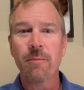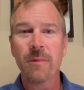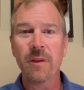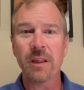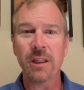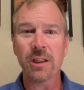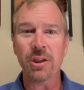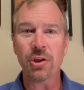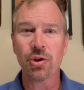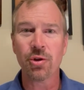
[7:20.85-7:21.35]

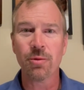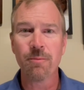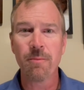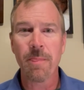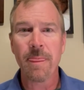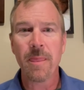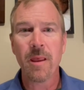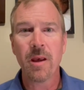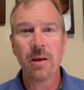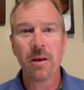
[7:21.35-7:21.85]
Isht.
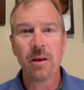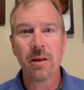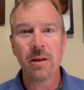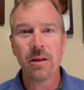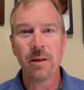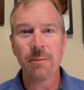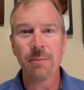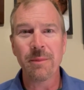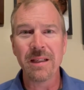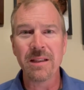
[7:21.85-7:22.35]

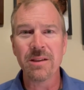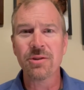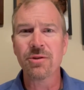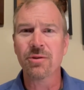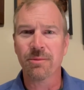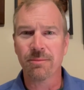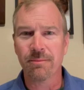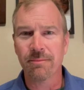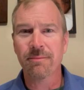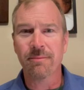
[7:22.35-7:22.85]
It
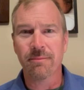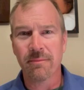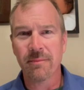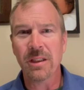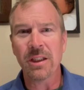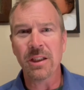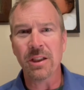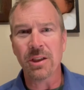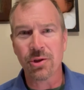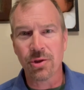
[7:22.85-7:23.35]
means
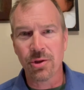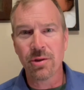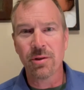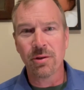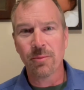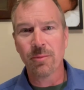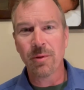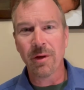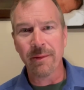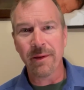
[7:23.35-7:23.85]
isht.
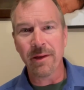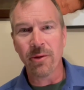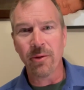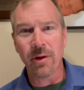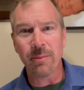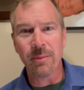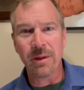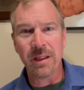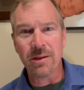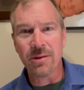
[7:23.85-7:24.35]
You probably know what
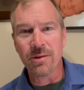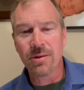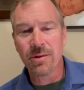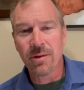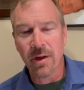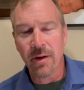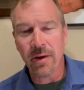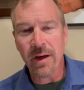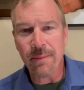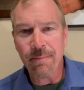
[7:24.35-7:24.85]
it means.
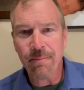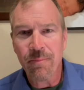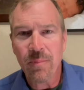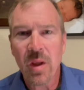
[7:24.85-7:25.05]
All right.